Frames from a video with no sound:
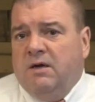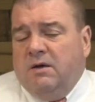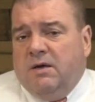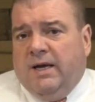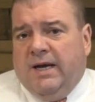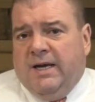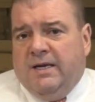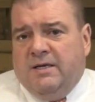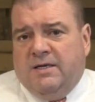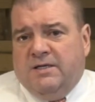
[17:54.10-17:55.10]

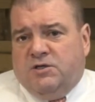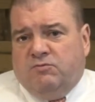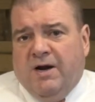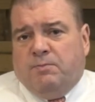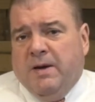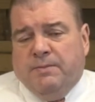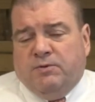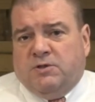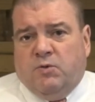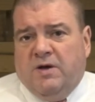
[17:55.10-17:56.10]
and direct people
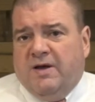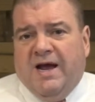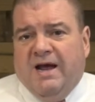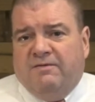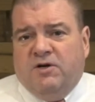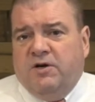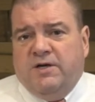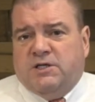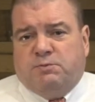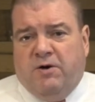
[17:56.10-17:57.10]
to where they're having good
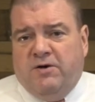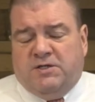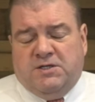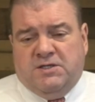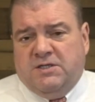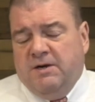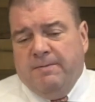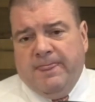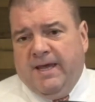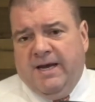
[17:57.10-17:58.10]
experiences.
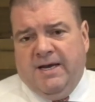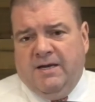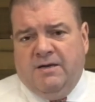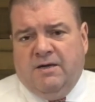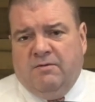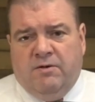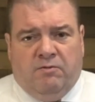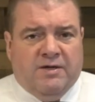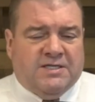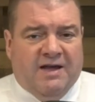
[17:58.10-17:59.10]
And
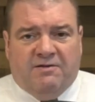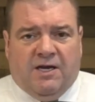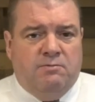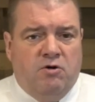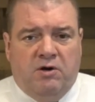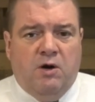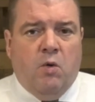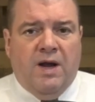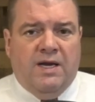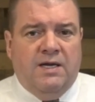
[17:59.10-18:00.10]
let's have the community
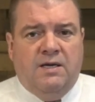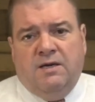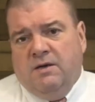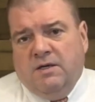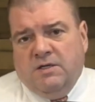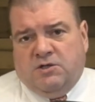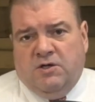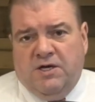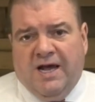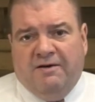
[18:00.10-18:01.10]
weigh in so that
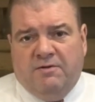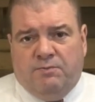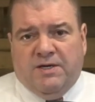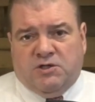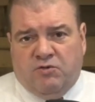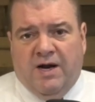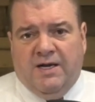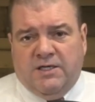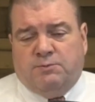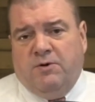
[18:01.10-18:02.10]
you have the best trading
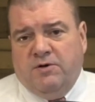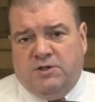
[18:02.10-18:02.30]
experience you